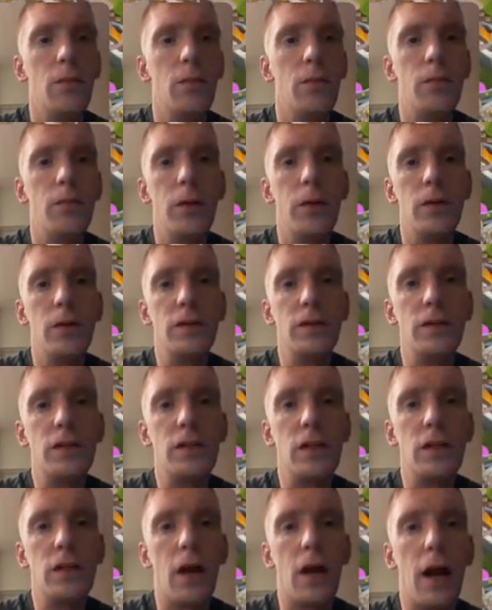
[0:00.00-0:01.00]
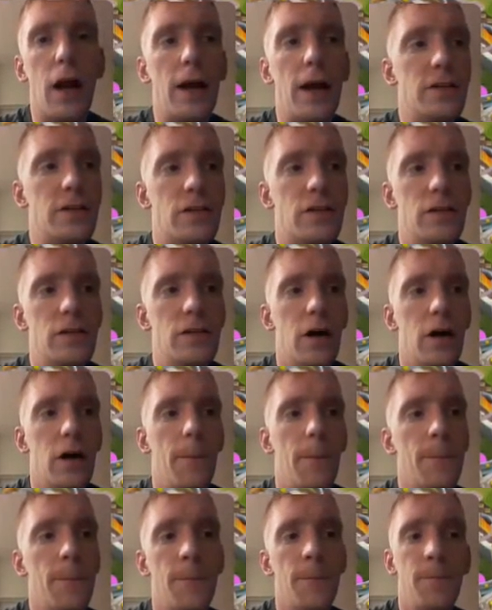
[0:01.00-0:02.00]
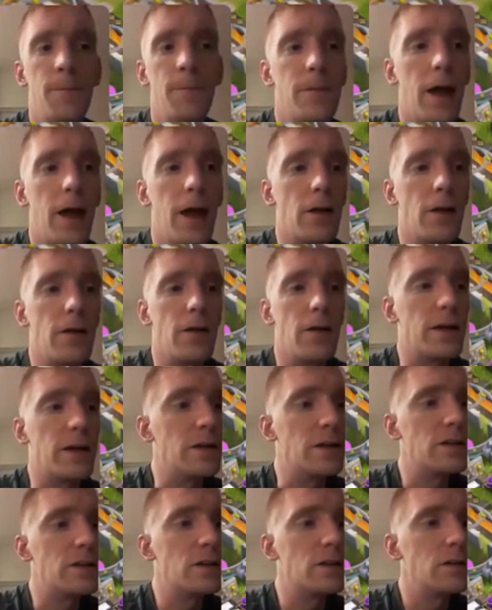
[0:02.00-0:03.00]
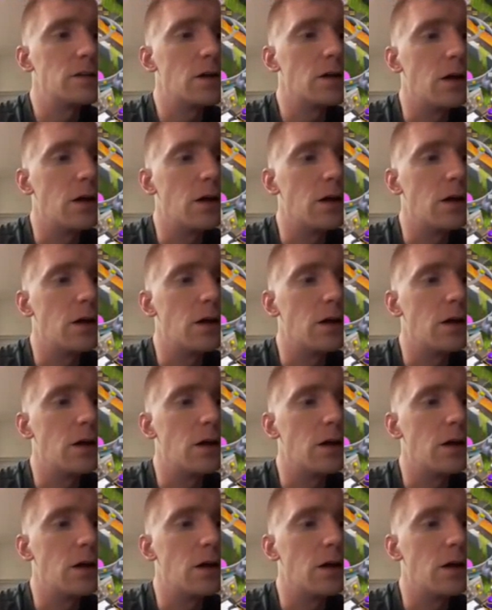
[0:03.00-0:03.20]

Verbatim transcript: bonus here. No, I don't like this.